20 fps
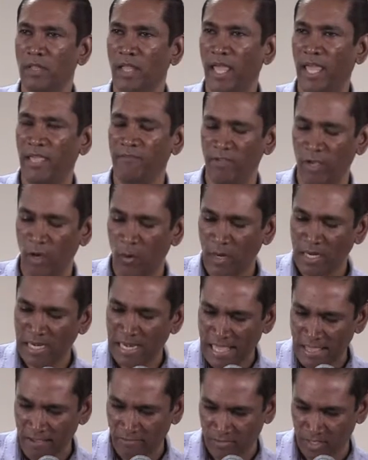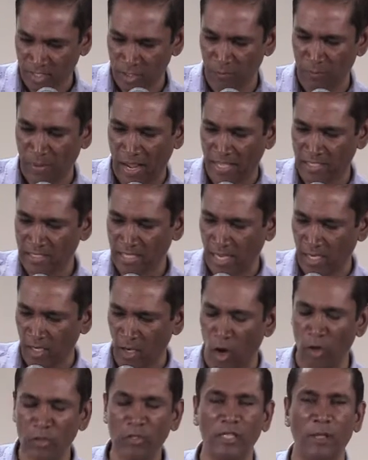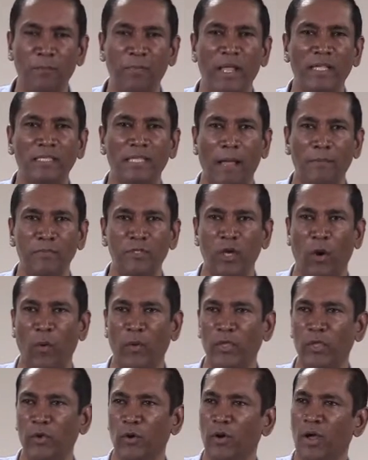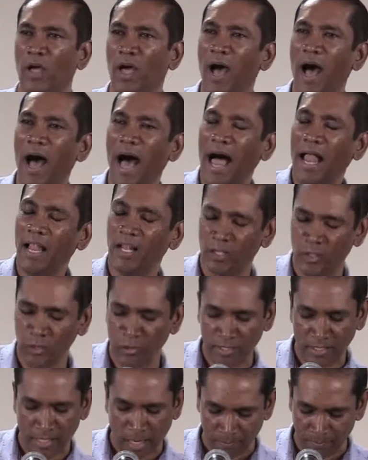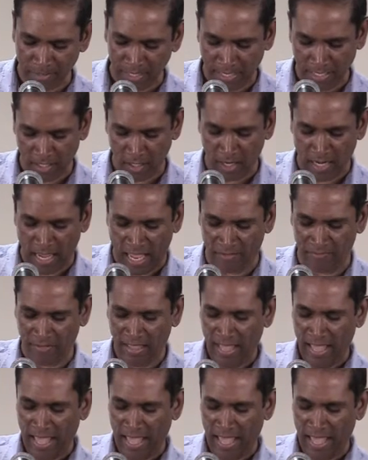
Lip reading: if you would leave this place and go to the place I'm showing you, I'll do something in your life.